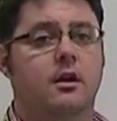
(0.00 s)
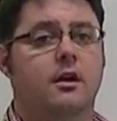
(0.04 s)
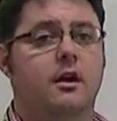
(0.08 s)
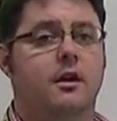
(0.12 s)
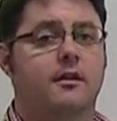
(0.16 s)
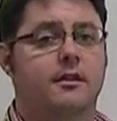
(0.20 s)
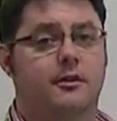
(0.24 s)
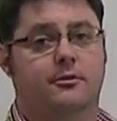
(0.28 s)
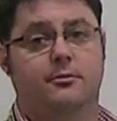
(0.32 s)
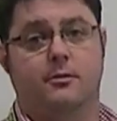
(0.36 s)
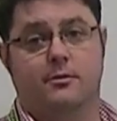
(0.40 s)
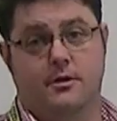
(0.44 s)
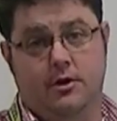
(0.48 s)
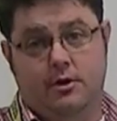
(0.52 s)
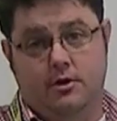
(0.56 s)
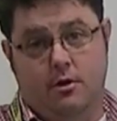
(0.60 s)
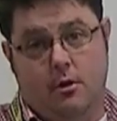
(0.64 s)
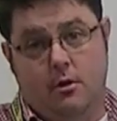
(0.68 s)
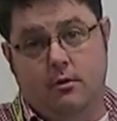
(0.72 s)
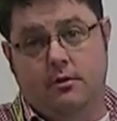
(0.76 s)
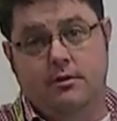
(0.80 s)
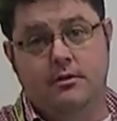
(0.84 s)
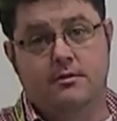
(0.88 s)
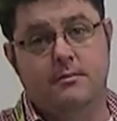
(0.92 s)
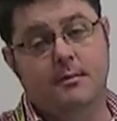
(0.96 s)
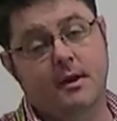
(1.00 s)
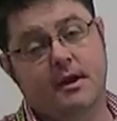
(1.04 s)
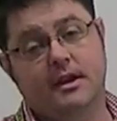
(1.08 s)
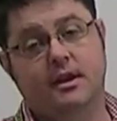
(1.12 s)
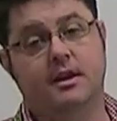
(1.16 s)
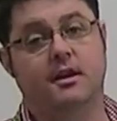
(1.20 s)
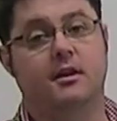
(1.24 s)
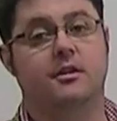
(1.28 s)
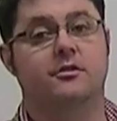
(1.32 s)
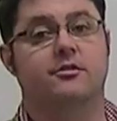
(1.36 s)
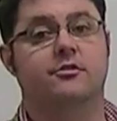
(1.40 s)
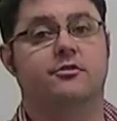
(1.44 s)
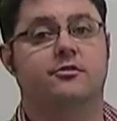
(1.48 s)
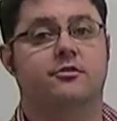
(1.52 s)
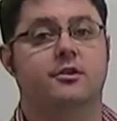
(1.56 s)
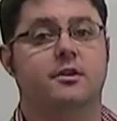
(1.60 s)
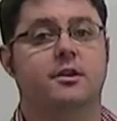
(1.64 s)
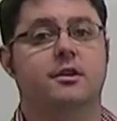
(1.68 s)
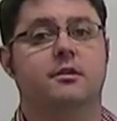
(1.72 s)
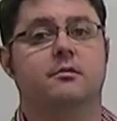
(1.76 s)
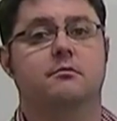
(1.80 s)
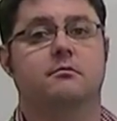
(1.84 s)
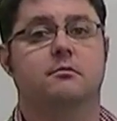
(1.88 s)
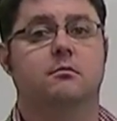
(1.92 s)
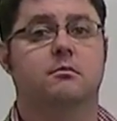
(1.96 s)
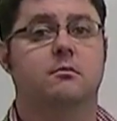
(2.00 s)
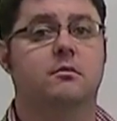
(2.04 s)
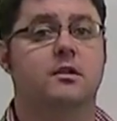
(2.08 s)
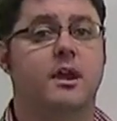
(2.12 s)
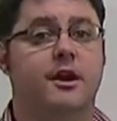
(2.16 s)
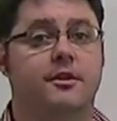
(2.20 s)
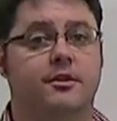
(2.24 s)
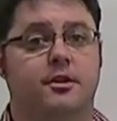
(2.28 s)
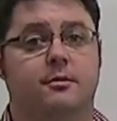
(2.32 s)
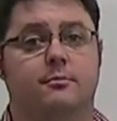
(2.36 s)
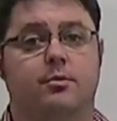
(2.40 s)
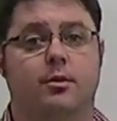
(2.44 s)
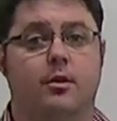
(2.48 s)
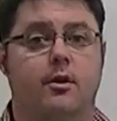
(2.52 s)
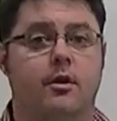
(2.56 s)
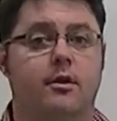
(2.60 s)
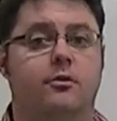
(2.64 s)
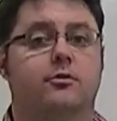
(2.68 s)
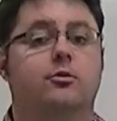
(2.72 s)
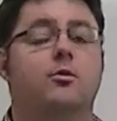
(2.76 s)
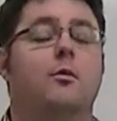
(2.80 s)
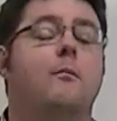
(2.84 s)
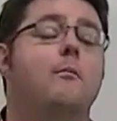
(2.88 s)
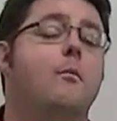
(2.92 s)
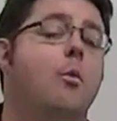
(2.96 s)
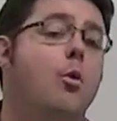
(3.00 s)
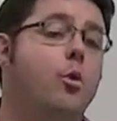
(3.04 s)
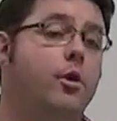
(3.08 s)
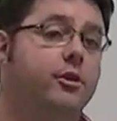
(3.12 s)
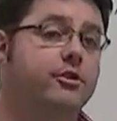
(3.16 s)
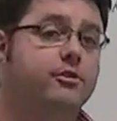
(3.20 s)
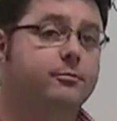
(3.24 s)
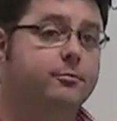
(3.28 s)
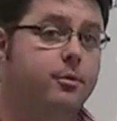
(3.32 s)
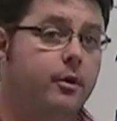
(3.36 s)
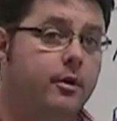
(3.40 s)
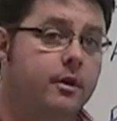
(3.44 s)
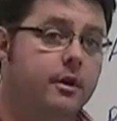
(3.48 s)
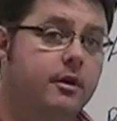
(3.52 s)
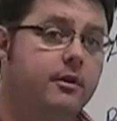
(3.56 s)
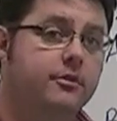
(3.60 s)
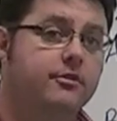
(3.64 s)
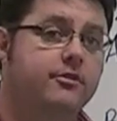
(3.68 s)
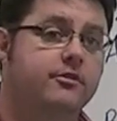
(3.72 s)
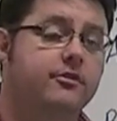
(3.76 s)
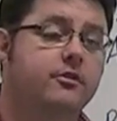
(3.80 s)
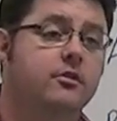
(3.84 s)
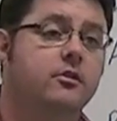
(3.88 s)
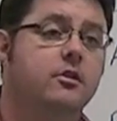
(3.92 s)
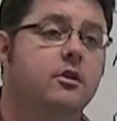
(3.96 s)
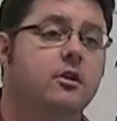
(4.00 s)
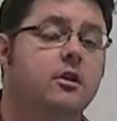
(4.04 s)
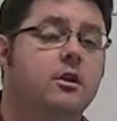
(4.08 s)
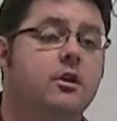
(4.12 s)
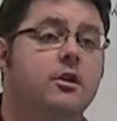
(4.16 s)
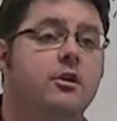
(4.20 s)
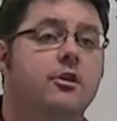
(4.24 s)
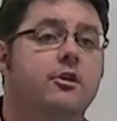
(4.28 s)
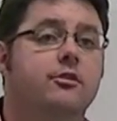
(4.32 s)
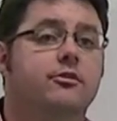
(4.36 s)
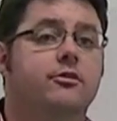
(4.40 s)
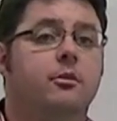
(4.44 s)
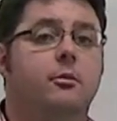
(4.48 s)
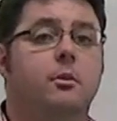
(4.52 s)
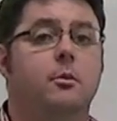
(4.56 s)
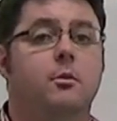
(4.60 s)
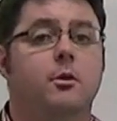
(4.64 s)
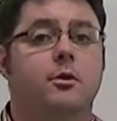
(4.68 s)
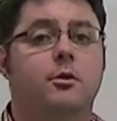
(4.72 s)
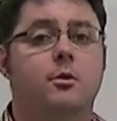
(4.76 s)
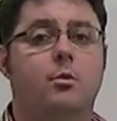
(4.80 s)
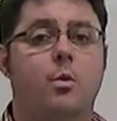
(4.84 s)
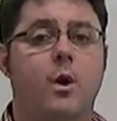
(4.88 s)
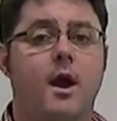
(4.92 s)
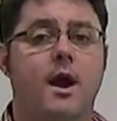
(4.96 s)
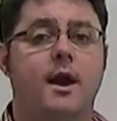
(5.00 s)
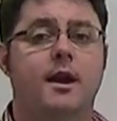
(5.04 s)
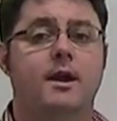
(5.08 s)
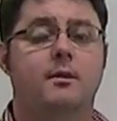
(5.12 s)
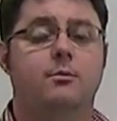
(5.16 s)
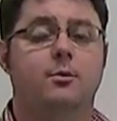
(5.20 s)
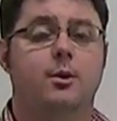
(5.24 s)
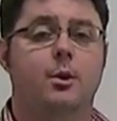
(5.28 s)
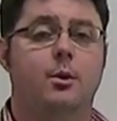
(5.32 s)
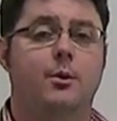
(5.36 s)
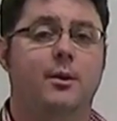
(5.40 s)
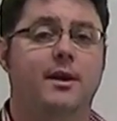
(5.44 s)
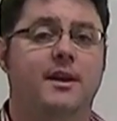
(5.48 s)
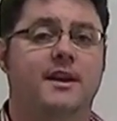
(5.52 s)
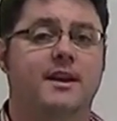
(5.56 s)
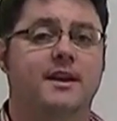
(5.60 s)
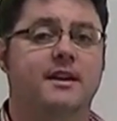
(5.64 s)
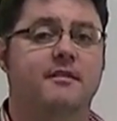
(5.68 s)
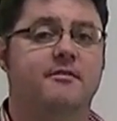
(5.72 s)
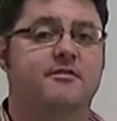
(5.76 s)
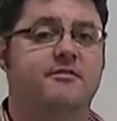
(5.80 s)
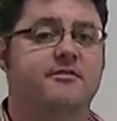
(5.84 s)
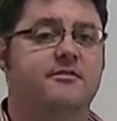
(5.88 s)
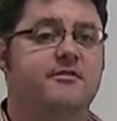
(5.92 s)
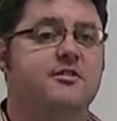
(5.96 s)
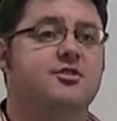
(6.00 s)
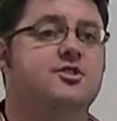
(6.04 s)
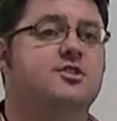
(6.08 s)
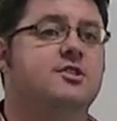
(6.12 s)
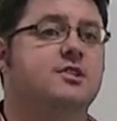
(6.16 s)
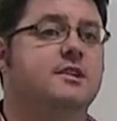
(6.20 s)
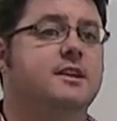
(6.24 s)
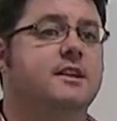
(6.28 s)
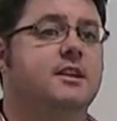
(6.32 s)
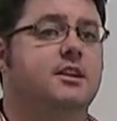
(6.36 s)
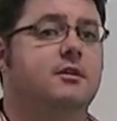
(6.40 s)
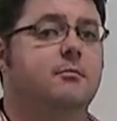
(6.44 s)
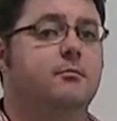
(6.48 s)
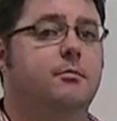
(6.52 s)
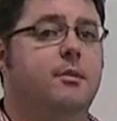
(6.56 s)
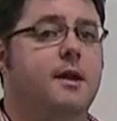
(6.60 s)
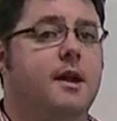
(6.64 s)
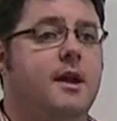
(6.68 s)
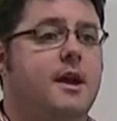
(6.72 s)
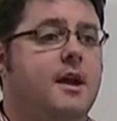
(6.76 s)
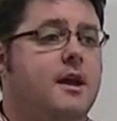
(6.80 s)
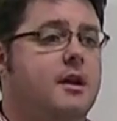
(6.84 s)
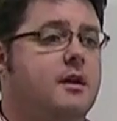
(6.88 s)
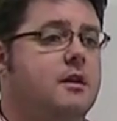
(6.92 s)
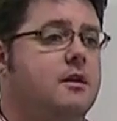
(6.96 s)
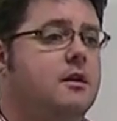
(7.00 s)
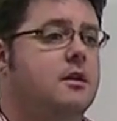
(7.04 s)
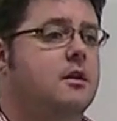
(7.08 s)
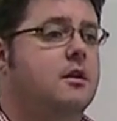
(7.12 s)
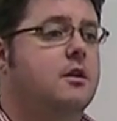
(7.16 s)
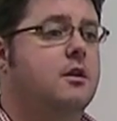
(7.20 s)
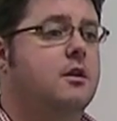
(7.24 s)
And that's what they're called in the banking industry, lending products or mortgage products. So we want a way where we can efficiently compare